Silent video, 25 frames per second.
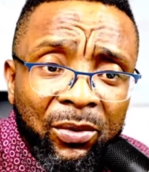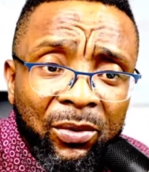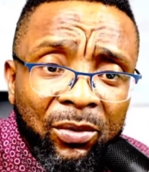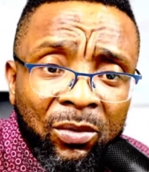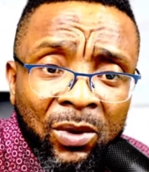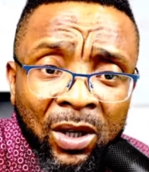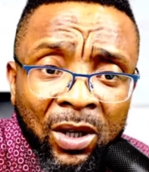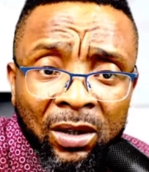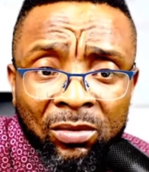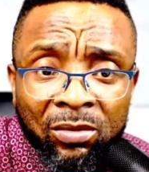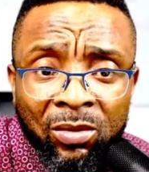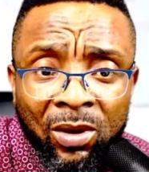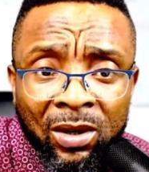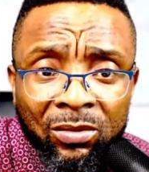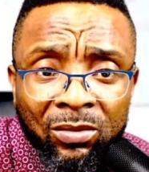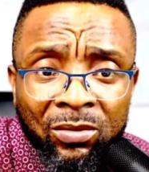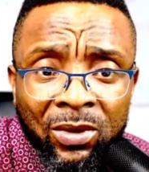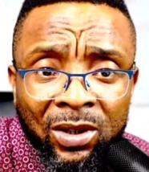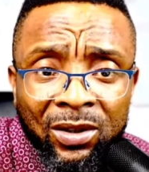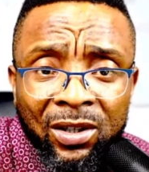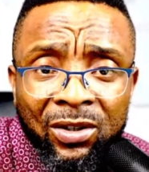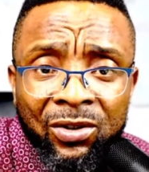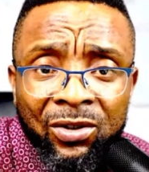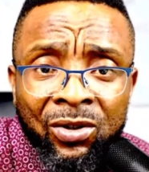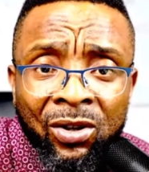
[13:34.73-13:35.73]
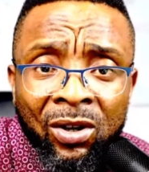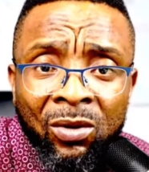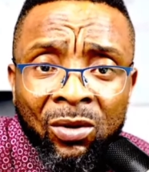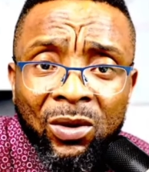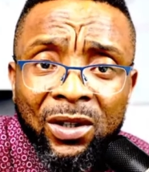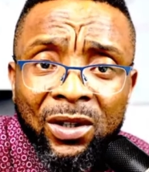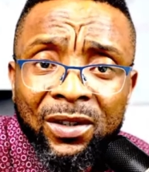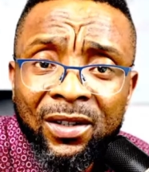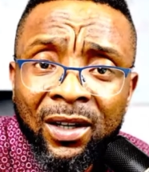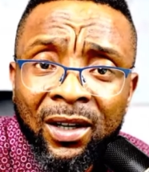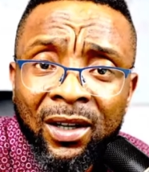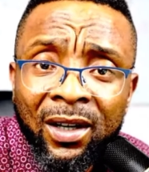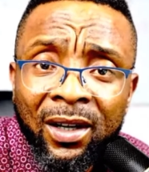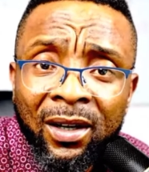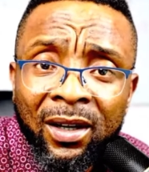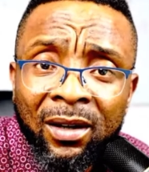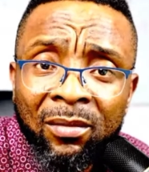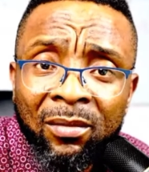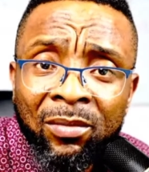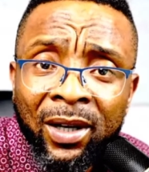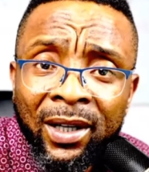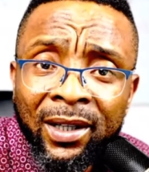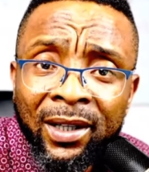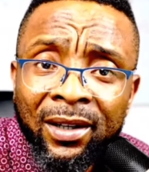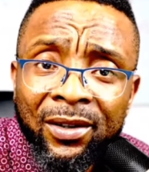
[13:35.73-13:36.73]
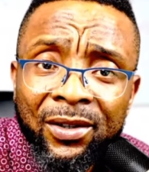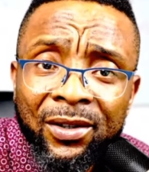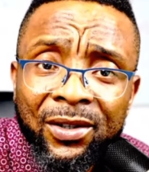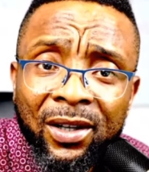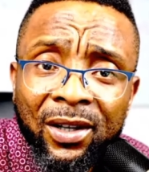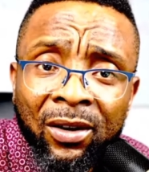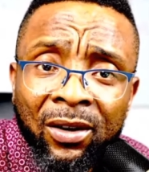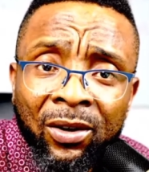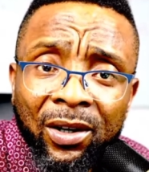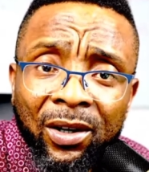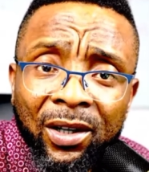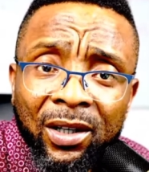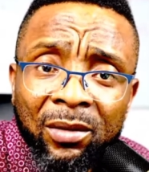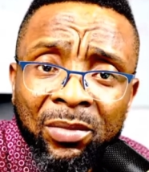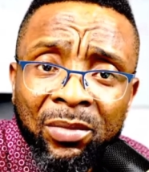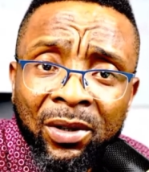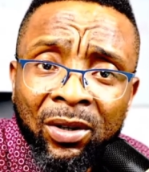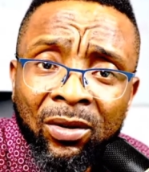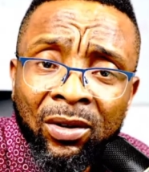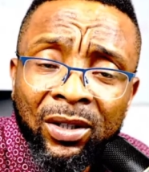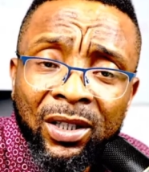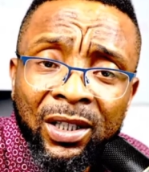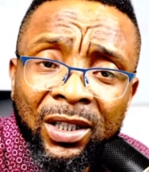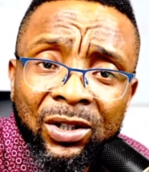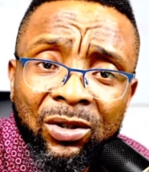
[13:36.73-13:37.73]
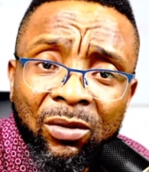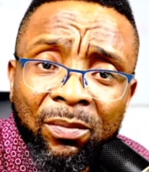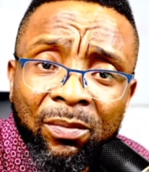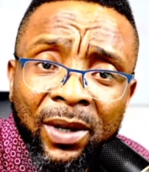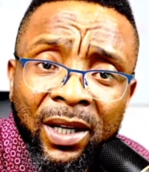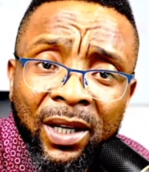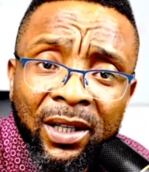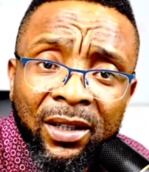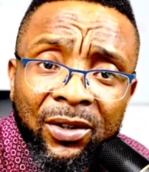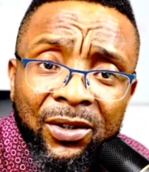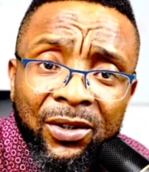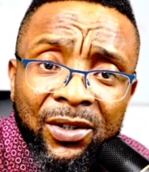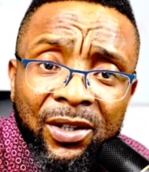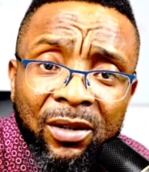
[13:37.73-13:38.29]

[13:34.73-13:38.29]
well, what is wrong with Bayelsa oil belonging to Bayelsa